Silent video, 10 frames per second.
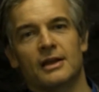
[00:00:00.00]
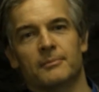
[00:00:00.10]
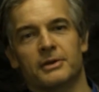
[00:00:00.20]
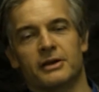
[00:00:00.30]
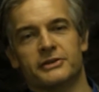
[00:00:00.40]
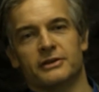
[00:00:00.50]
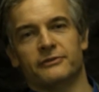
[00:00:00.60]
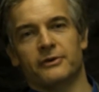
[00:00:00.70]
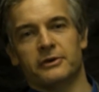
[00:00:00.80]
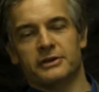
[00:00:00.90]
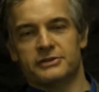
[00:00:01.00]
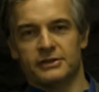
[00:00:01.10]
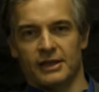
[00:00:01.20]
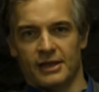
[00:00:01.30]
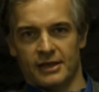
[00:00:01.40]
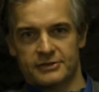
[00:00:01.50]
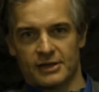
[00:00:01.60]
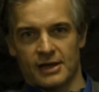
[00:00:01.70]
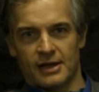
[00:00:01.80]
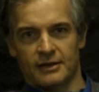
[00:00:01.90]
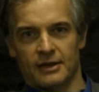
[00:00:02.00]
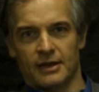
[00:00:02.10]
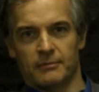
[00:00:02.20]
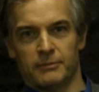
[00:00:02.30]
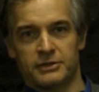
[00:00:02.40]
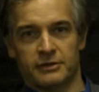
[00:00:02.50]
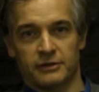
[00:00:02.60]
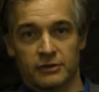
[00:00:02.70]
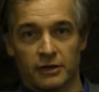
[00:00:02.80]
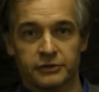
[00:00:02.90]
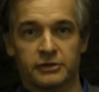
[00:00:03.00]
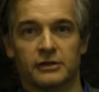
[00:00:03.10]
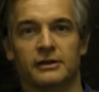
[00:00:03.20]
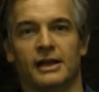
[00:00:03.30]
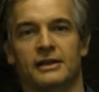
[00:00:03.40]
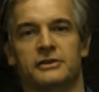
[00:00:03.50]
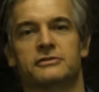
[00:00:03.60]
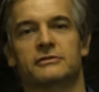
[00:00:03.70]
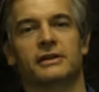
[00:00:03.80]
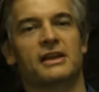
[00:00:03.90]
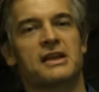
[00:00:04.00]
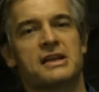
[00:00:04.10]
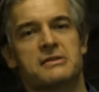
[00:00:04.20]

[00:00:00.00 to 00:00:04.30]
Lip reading: Because our focus is on material culture and history,